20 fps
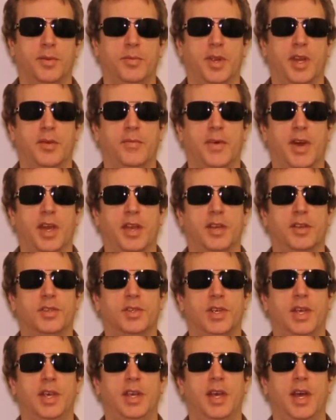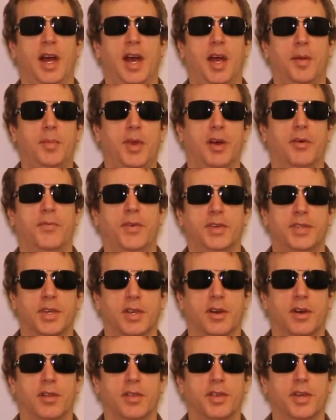I mean, if I could see, I'd be out
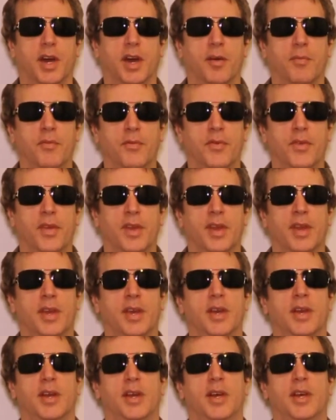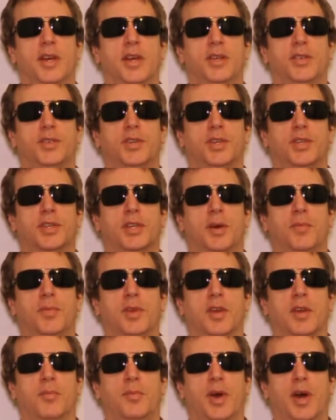fishing all the time. It's just
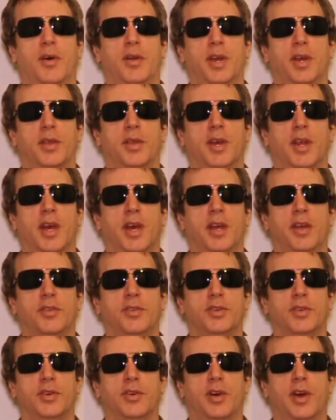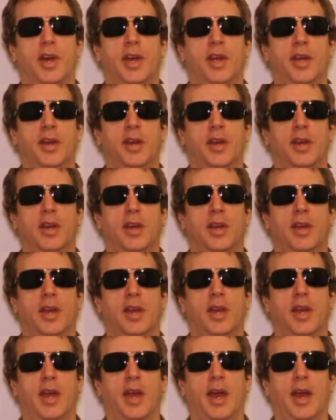something about it that I enjoy.
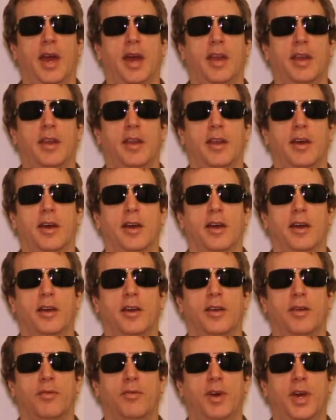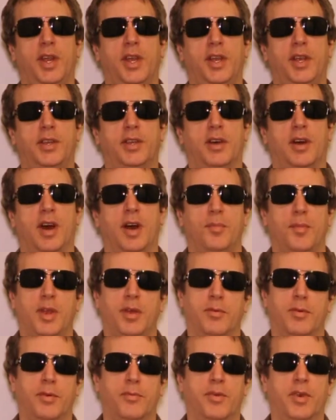And what he taught
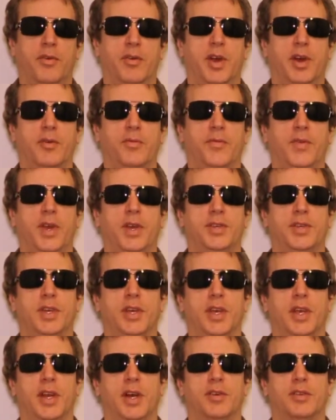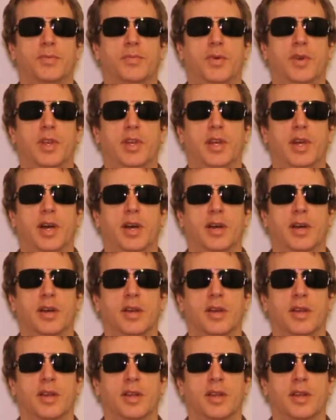me when we were out fishing, and I was pretty
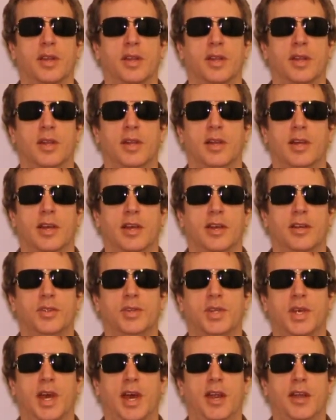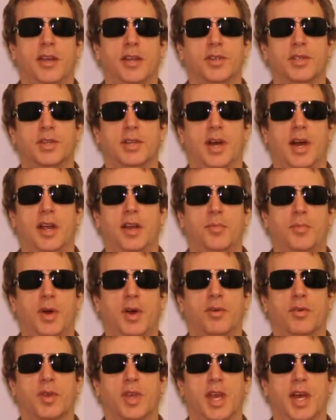young, is that it's not
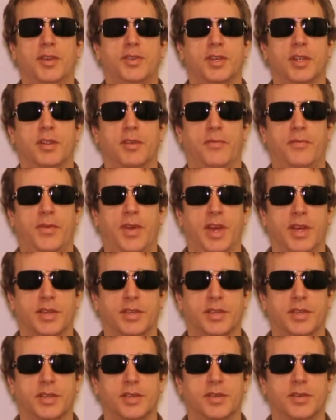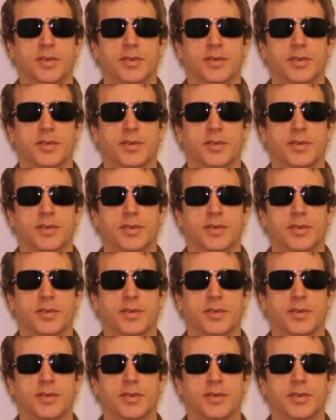about catching the fish.